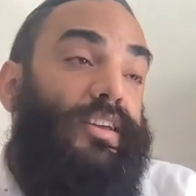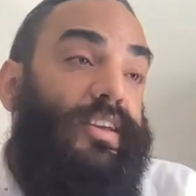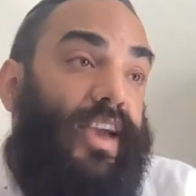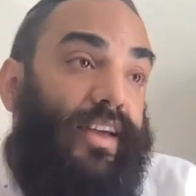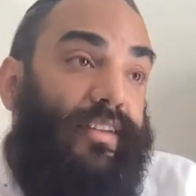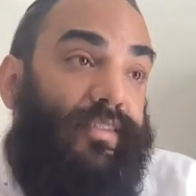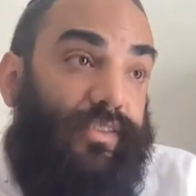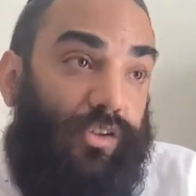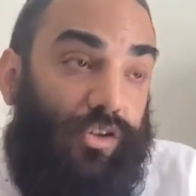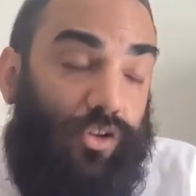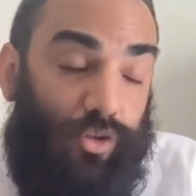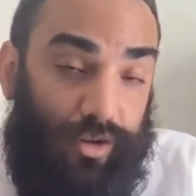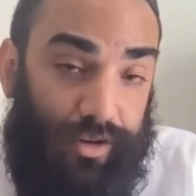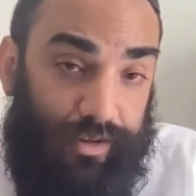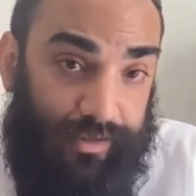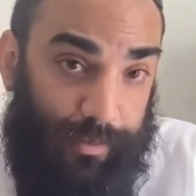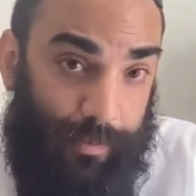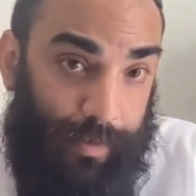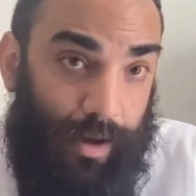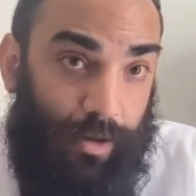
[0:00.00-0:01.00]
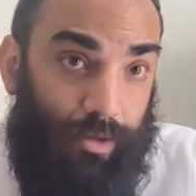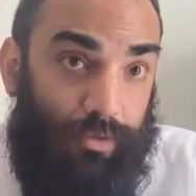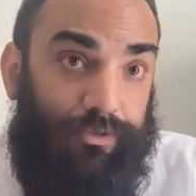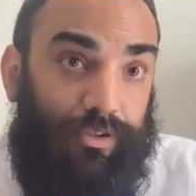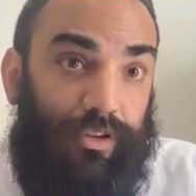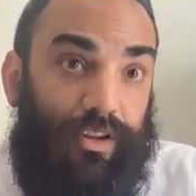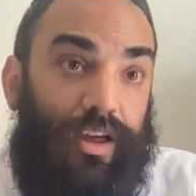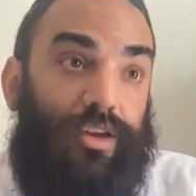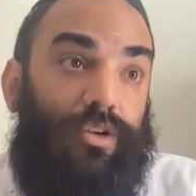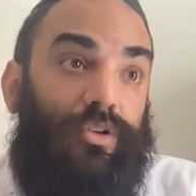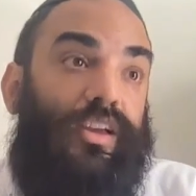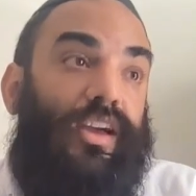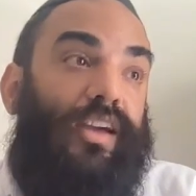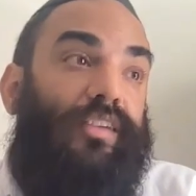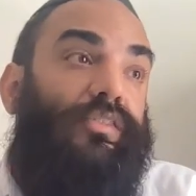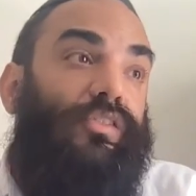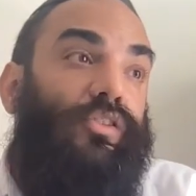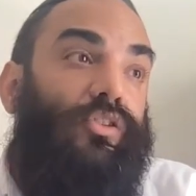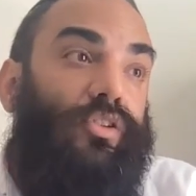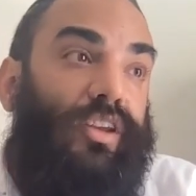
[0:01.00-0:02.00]
Yes, Yud is a powerful letter.
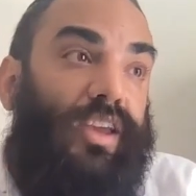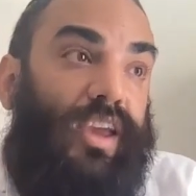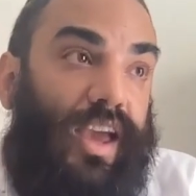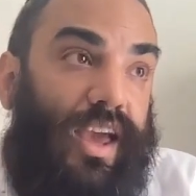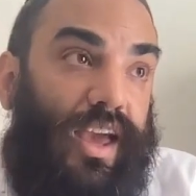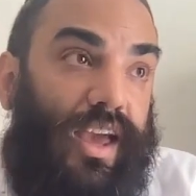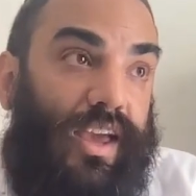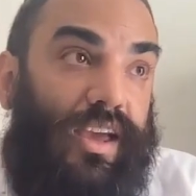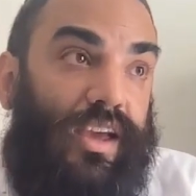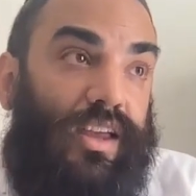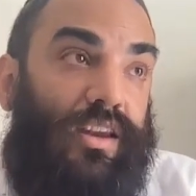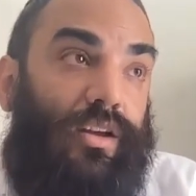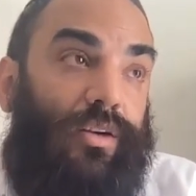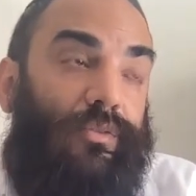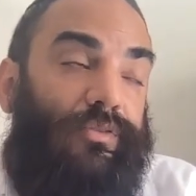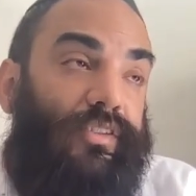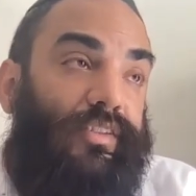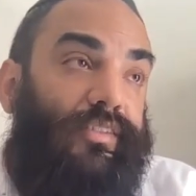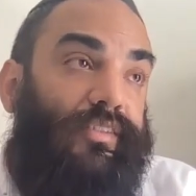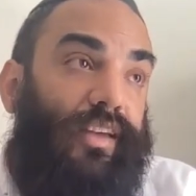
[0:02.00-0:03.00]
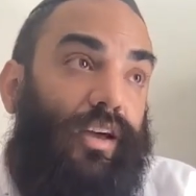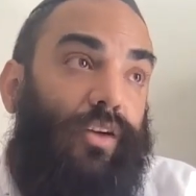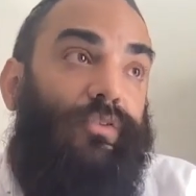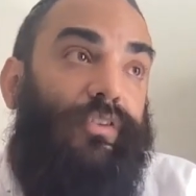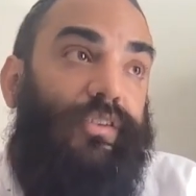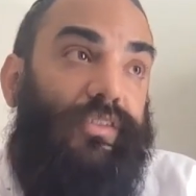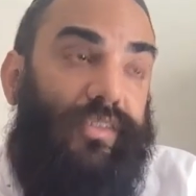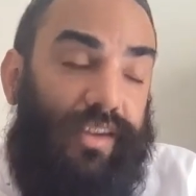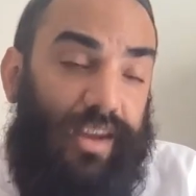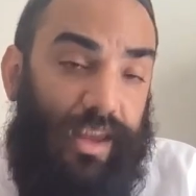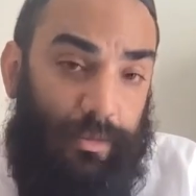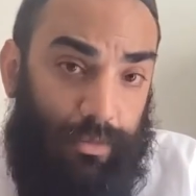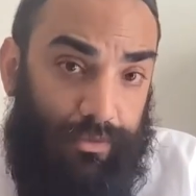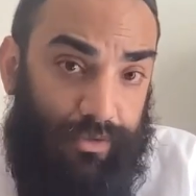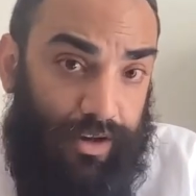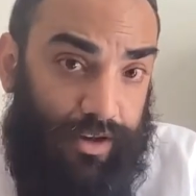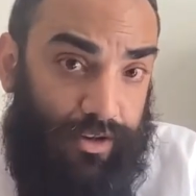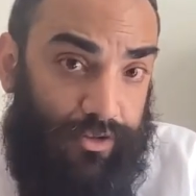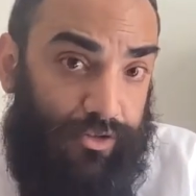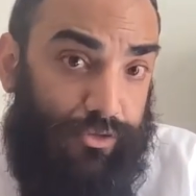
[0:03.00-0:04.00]
Yes, Yud K in of itself is a name of
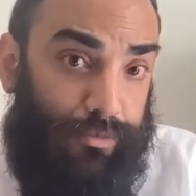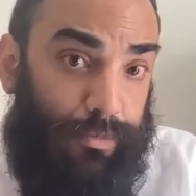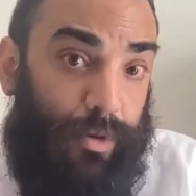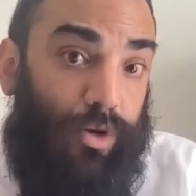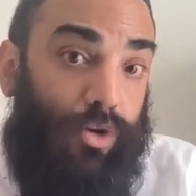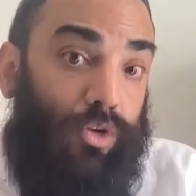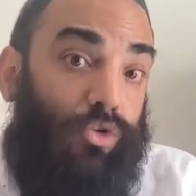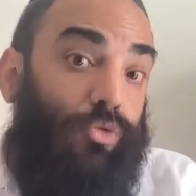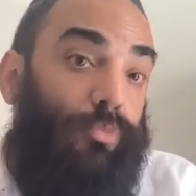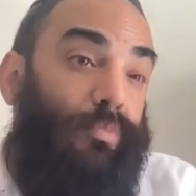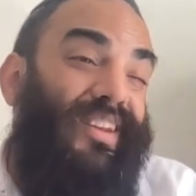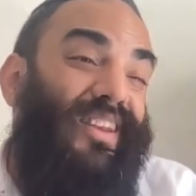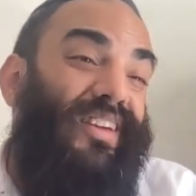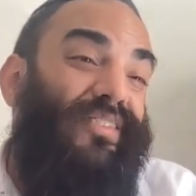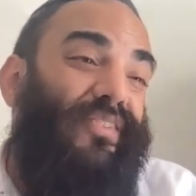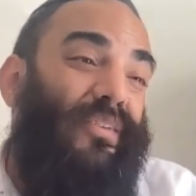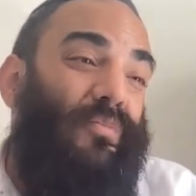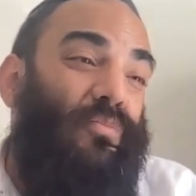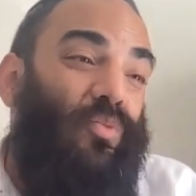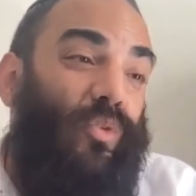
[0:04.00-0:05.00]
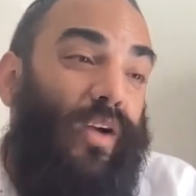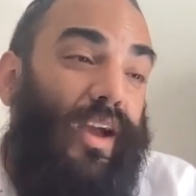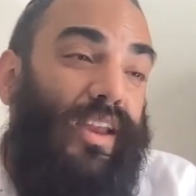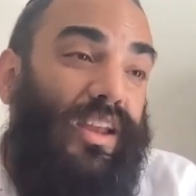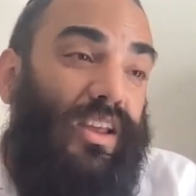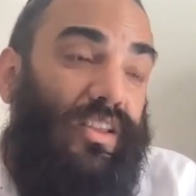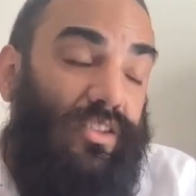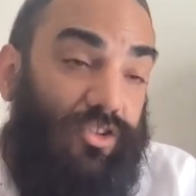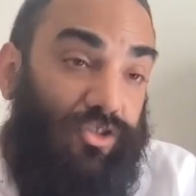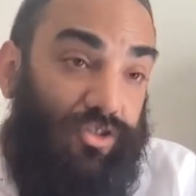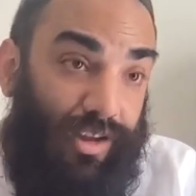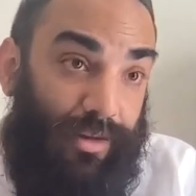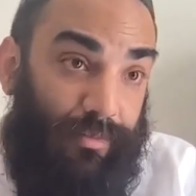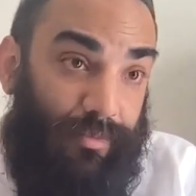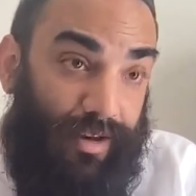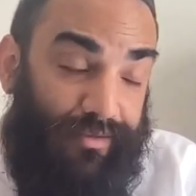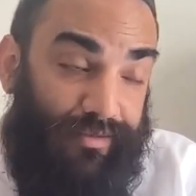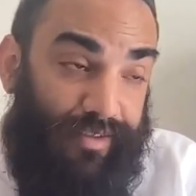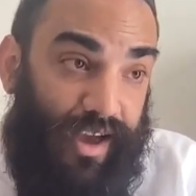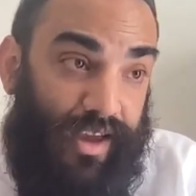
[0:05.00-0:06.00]
a HaKadosh Baruch Hu, but if I'm writing the
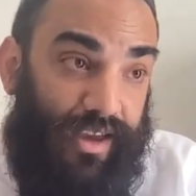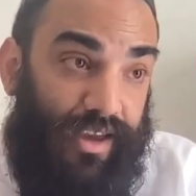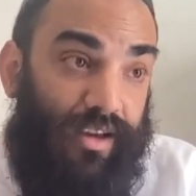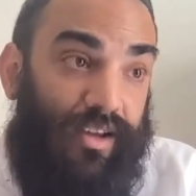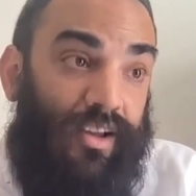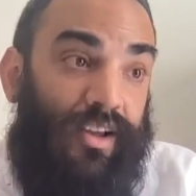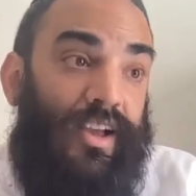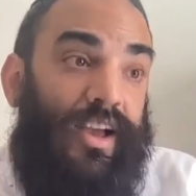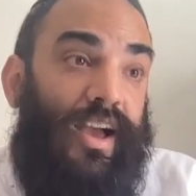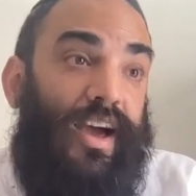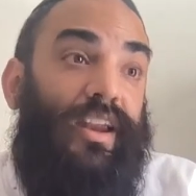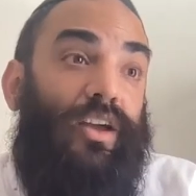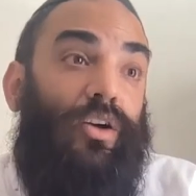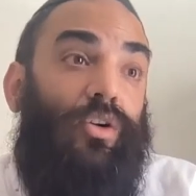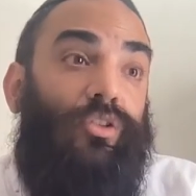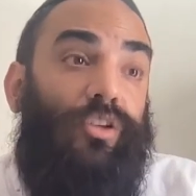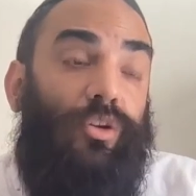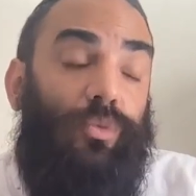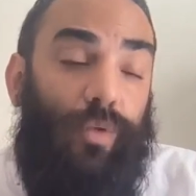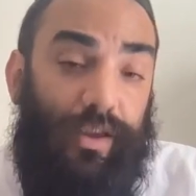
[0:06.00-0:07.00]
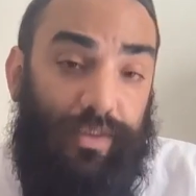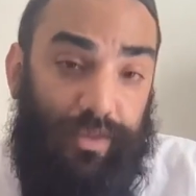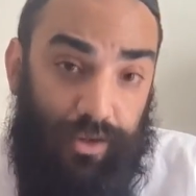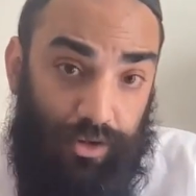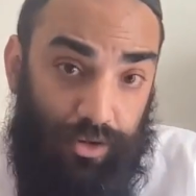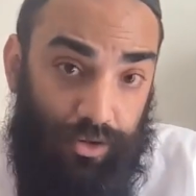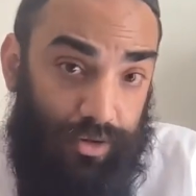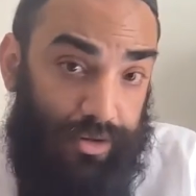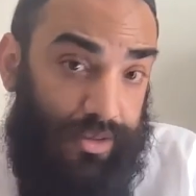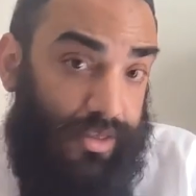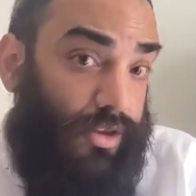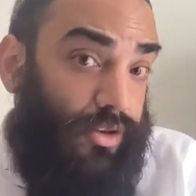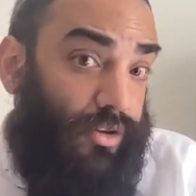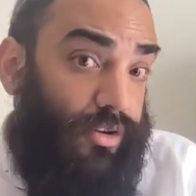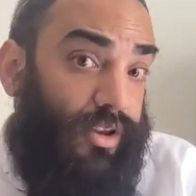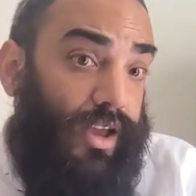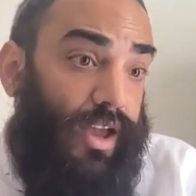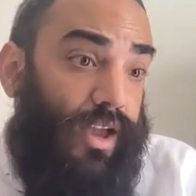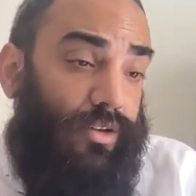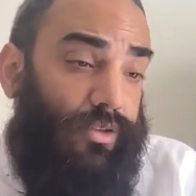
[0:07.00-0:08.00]
Shem Havaya and I only write the Yud, the
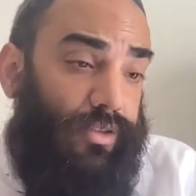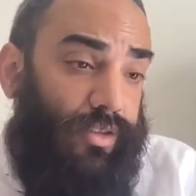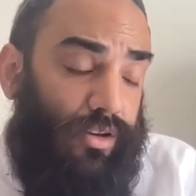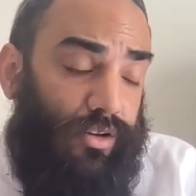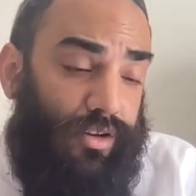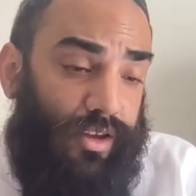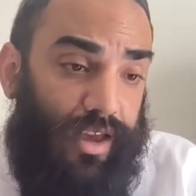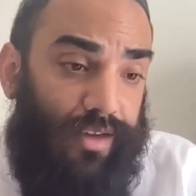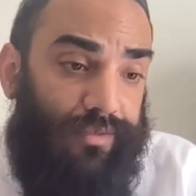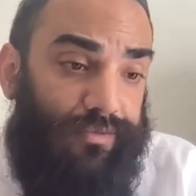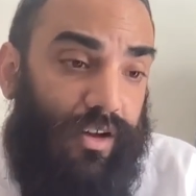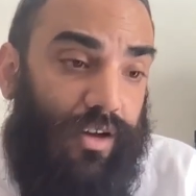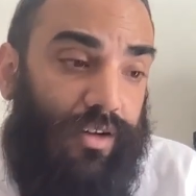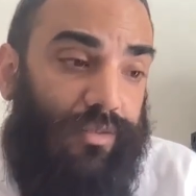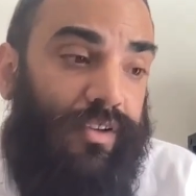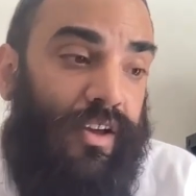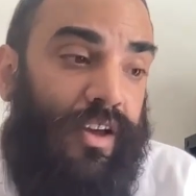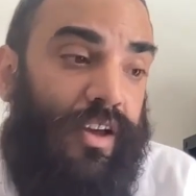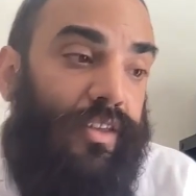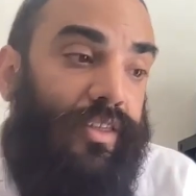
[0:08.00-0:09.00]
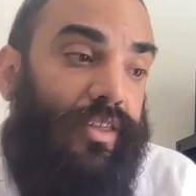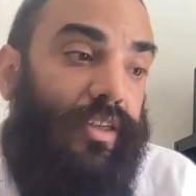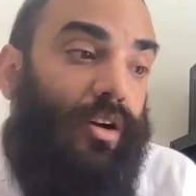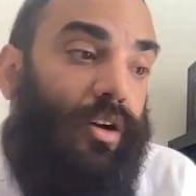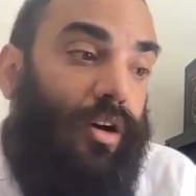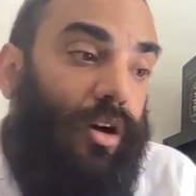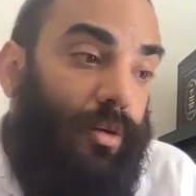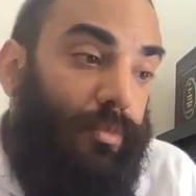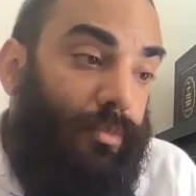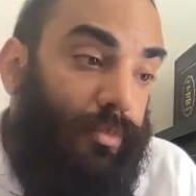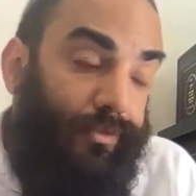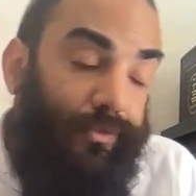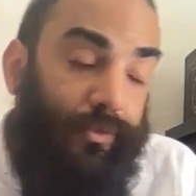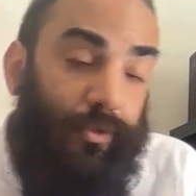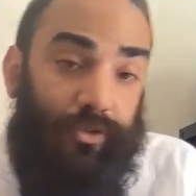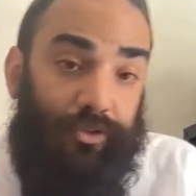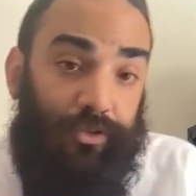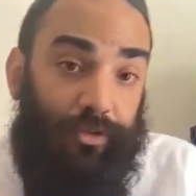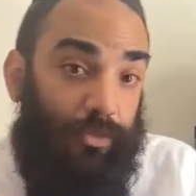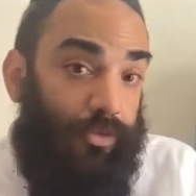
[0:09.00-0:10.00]
Yud K, or the Yud K Vav, there are
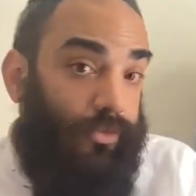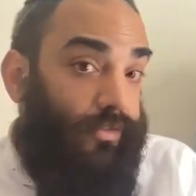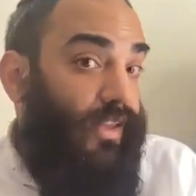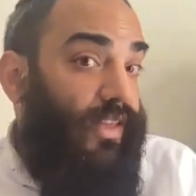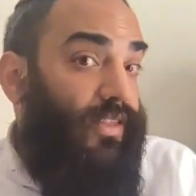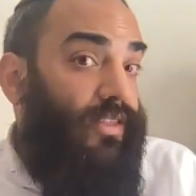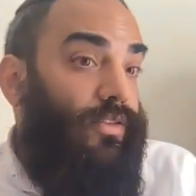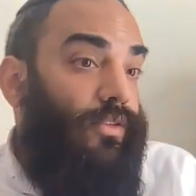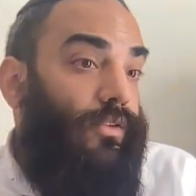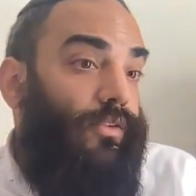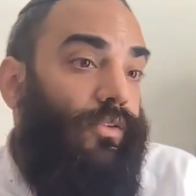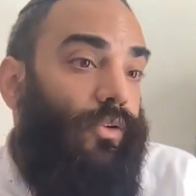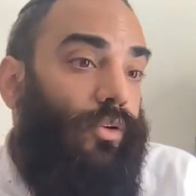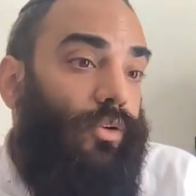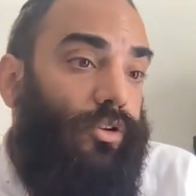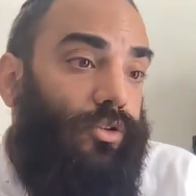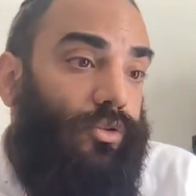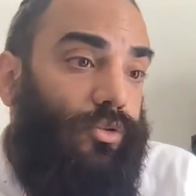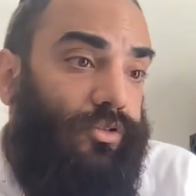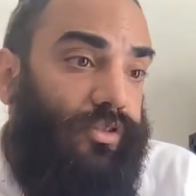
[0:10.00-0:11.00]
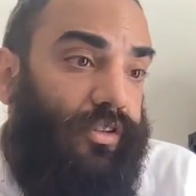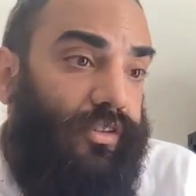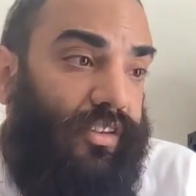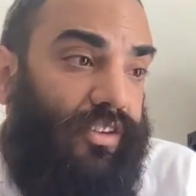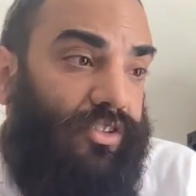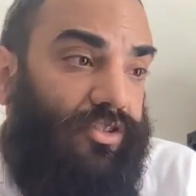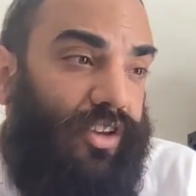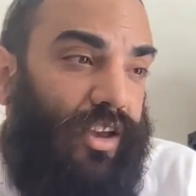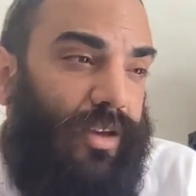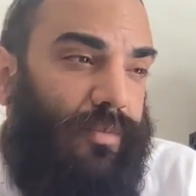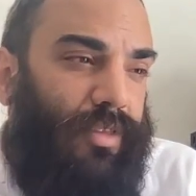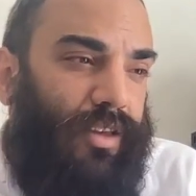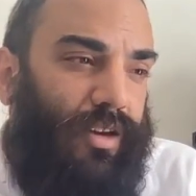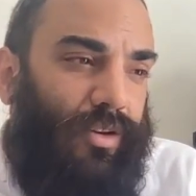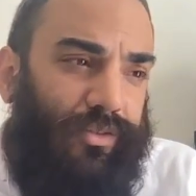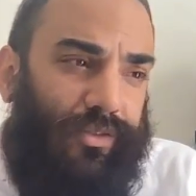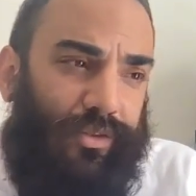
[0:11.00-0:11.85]
Meforshim who say that there's no kedusha sashem there.